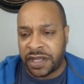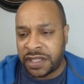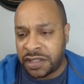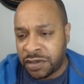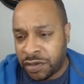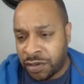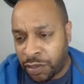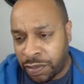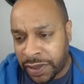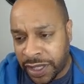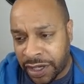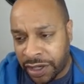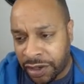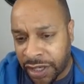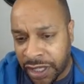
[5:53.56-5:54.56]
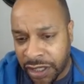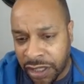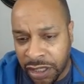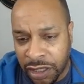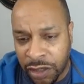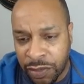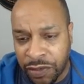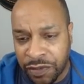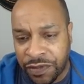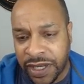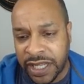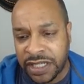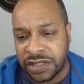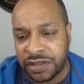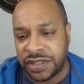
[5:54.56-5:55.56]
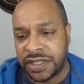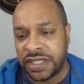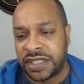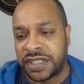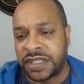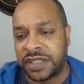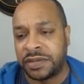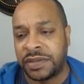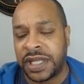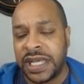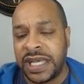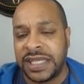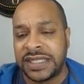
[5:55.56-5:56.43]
an integral player in the global financial system,